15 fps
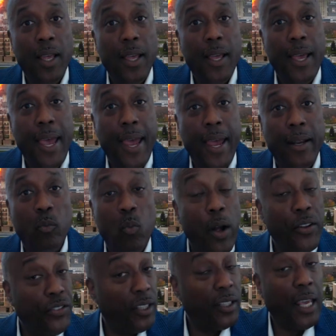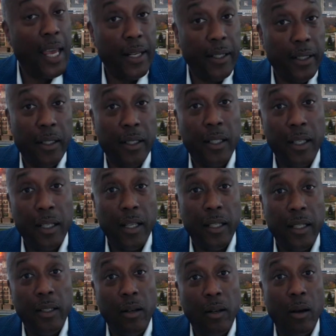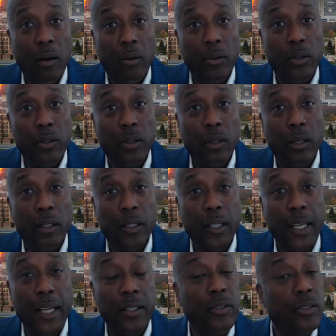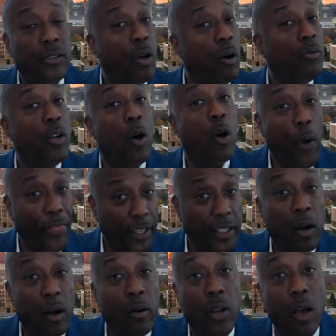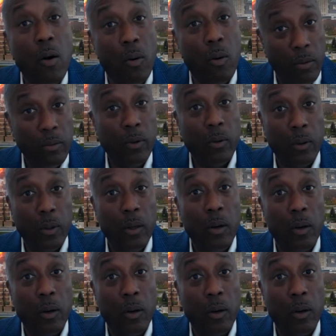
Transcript: And once again, you know, kids don't know what they don't know. Okay.